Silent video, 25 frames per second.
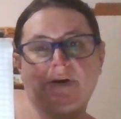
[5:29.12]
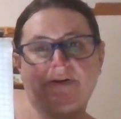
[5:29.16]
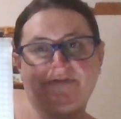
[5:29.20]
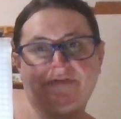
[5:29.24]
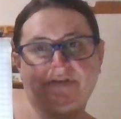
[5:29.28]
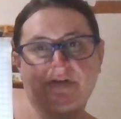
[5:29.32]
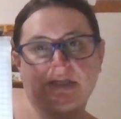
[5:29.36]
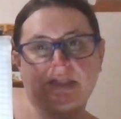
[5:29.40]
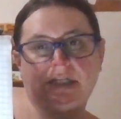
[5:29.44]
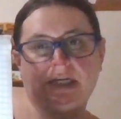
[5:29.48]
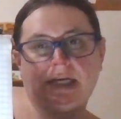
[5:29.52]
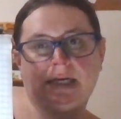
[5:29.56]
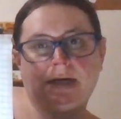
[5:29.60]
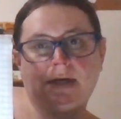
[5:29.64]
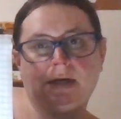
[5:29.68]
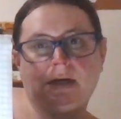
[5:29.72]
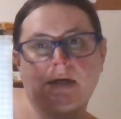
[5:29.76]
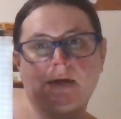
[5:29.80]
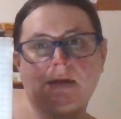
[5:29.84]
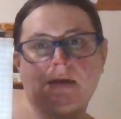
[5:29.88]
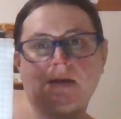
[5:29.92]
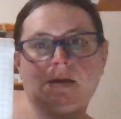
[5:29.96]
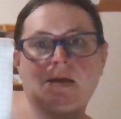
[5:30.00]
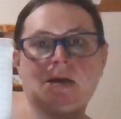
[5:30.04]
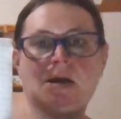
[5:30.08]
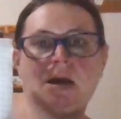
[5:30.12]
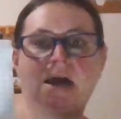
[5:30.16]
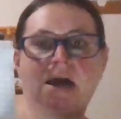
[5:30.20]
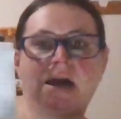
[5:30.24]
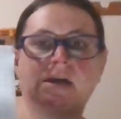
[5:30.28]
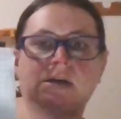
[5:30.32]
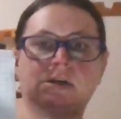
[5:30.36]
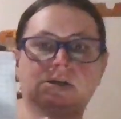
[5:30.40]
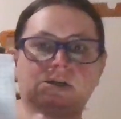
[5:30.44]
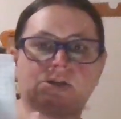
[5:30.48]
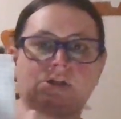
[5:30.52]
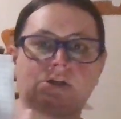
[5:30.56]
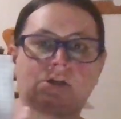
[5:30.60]
filled in, and I
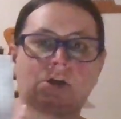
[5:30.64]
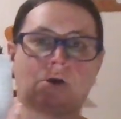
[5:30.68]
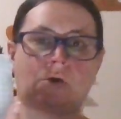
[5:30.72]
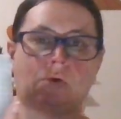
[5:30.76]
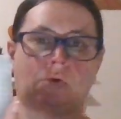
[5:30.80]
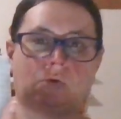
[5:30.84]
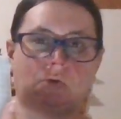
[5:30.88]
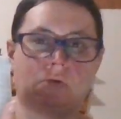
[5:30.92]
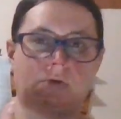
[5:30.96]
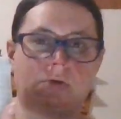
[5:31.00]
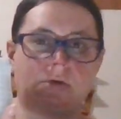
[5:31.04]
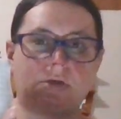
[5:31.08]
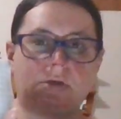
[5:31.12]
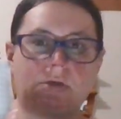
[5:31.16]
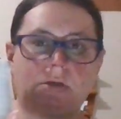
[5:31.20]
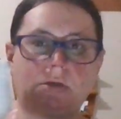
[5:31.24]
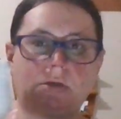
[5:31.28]
just go,